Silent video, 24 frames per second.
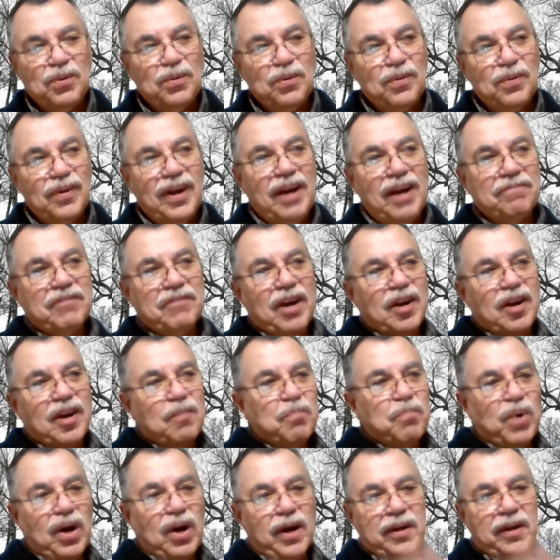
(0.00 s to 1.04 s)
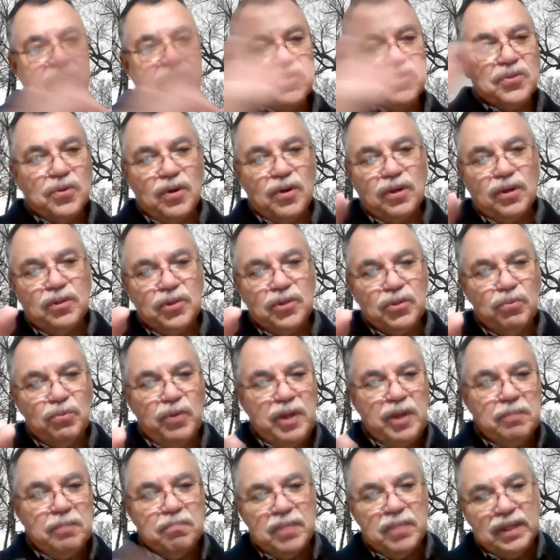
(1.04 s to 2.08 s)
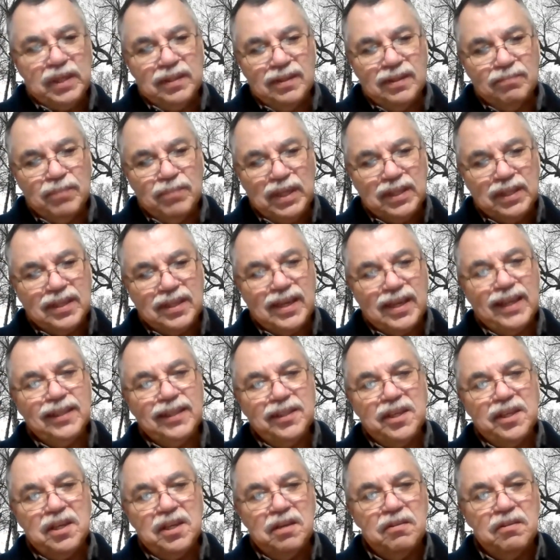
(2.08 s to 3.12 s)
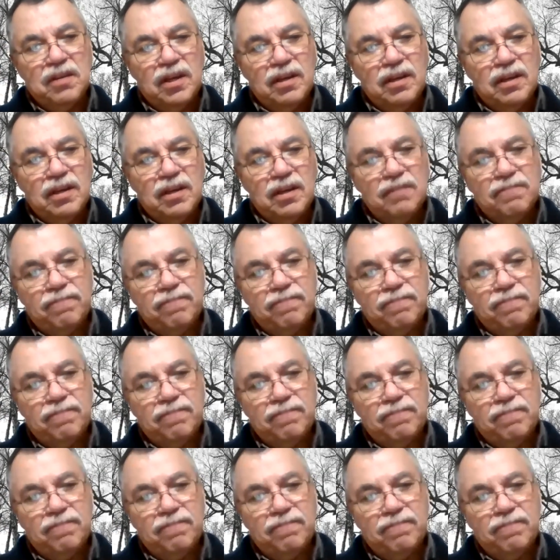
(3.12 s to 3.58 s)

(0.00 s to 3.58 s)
I've got a broad historical sweep, but kind of a